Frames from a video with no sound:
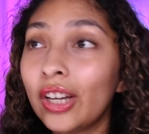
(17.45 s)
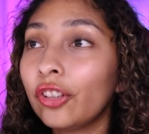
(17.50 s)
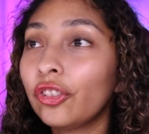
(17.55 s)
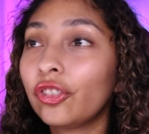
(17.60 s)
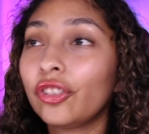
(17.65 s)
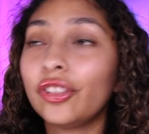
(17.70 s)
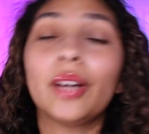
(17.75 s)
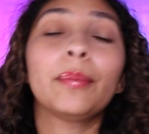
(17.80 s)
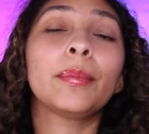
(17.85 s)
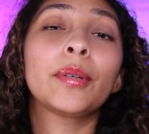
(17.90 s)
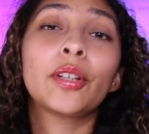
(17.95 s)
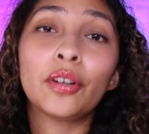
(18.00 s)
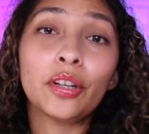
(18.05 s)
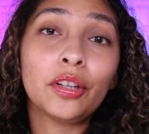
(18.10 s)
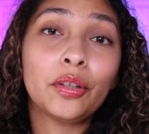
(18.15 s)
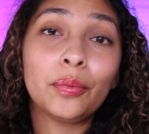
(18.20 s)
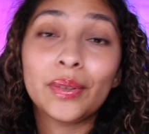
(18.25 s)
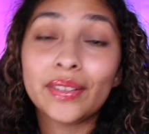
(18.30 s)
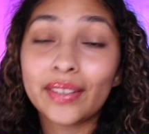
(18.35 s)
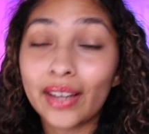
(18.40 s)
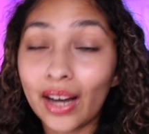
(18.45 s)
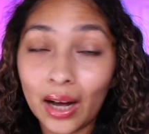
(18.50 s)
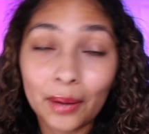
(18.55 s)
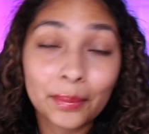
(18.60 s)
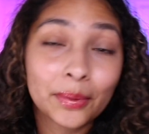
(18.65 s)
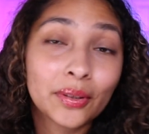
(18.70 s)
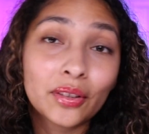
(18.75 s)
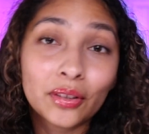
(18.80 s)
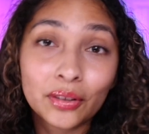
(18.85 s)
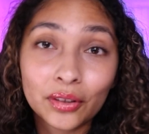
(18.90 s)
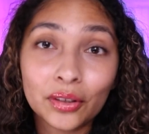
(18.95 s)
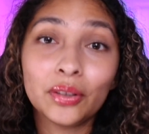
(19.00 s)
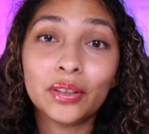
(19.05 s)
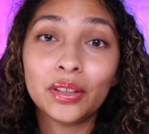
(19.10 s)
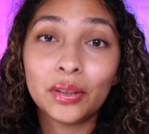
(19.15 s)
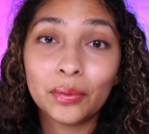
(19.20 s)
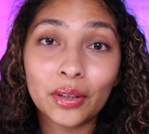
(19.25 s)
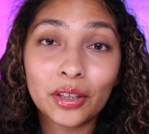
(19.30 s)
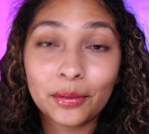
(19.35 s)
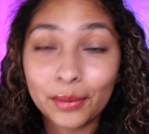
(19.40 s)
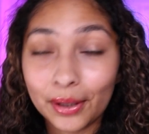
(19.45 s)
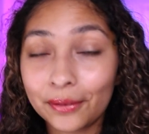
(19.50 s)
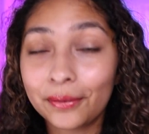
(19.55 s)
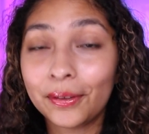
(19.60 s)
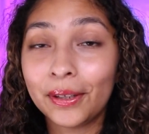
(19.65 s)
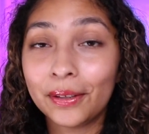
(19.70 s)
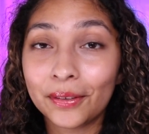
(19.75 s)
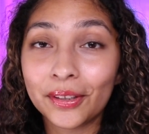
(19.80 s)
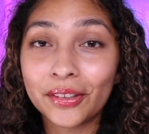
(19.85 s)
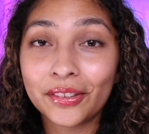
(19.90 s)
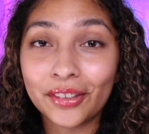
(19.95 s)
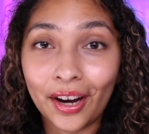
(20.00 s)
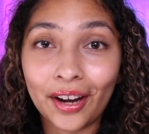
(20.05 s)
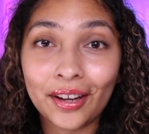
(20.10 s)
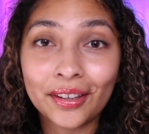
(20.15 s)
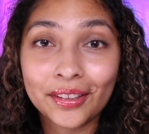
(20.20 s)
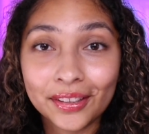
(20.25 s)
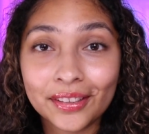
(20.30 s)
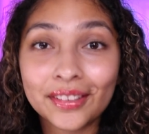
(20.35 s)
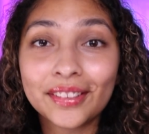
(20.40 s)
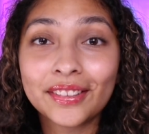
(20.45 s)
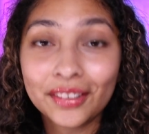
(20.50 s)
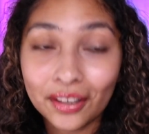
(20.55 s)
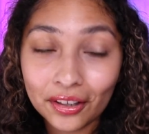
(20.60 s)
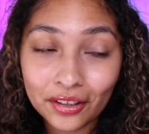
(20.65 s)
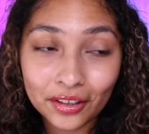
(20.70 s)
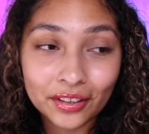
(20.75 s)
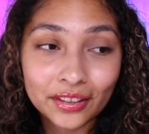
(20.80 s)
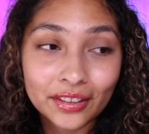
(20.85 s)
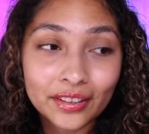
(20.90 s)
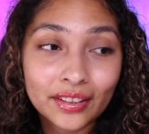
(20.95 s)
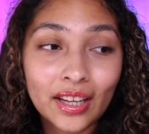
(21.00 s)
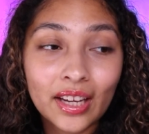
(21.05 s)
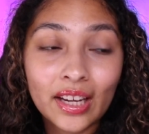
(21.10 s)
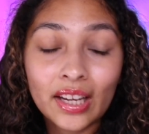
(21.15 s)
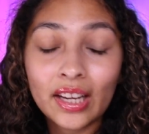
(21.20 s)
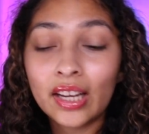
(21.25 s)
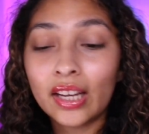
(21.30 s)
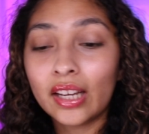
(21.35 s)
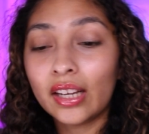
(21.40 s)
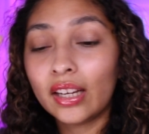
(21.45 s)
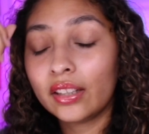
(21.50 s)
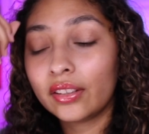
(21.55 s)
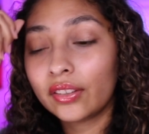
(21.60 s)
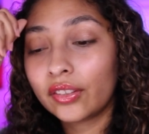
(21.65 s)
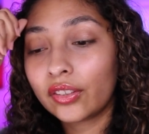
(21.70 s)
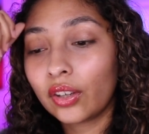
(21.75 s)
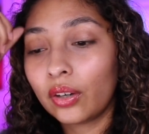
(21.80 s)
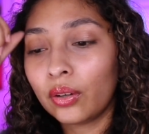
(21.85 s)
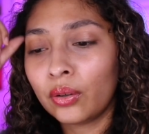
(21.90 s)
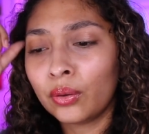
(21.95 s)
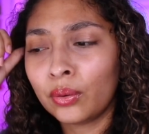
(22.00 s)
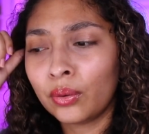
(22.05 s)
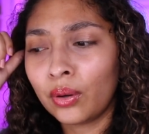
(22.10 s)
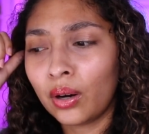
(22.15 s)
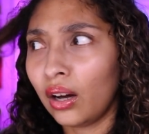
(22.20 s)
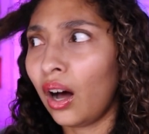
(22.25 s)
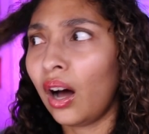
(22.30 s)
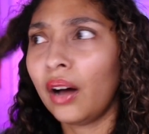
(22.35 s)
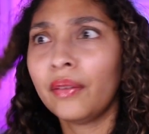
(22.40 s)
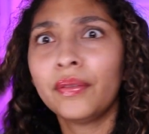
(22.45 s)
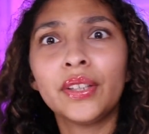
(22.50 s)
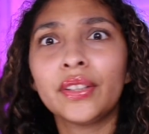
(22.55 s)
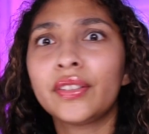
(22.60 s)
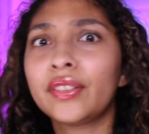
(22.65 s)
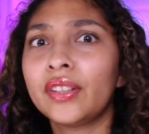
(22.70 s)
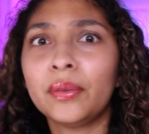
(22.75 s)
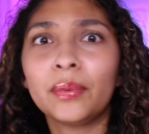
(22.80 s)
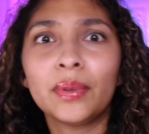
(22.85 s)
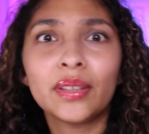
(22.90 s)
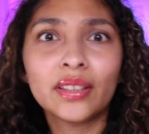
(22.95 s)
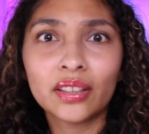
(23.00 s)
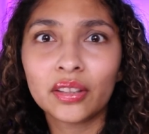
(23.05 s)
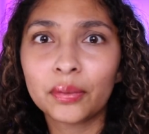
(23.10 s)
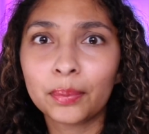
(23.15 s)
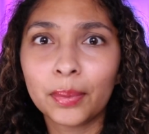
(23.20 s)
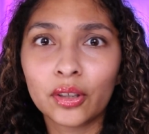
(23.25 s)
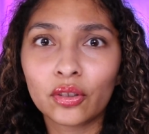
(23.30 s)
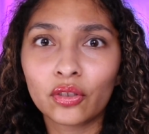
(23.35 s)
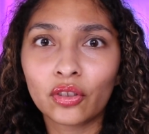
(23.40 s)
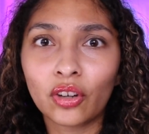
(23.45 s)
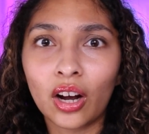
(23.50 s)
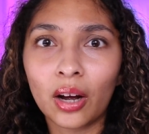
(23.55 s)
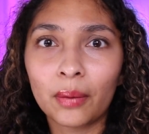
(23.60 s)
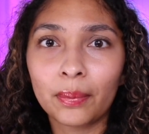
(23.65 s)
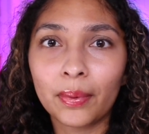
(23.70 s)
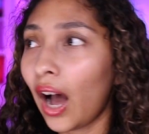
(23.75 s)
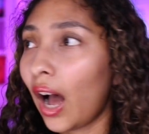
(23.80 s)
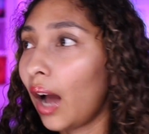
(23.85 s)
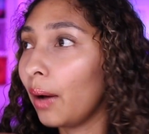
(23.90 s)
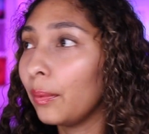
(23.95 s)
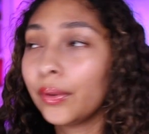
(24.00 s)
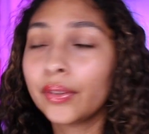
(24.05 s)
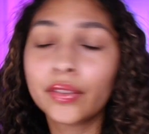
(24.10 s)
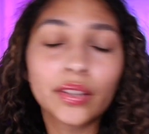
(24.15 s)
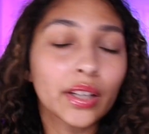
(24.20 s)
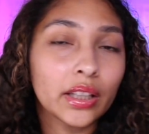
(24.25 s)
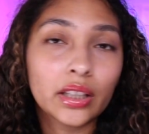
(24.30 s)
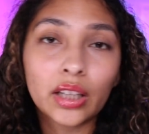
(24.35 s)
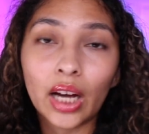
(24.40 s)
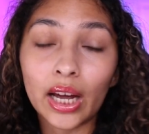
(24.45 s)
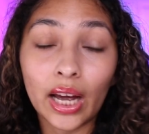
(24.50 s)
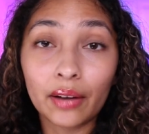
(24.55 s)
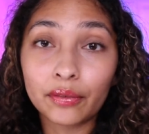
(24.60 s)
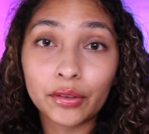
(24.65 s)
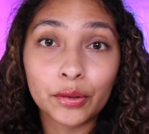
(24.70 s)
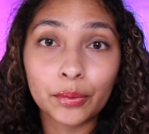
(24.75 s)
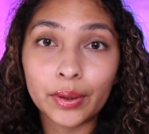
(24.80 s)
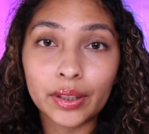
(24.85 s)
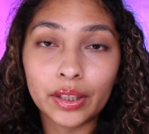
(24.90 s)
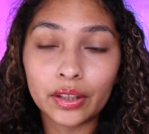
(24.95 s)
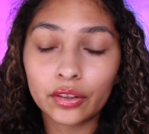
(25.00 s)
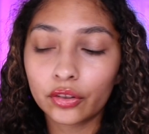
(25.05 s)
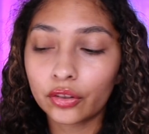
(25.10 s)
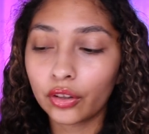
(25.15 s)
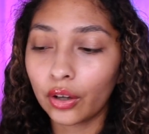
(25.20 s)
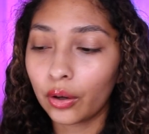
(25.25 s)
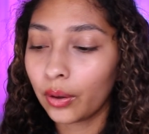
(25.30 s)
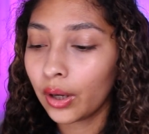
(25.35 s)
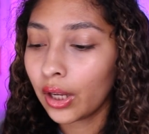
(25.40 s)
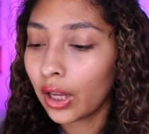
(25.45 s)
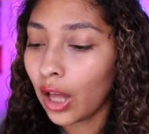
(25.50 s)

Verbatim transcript: Jennette McCurdy was absolutely one of my favorite childhood stars, and so, obviously, when this book dropped, I was like, I have to read it. So,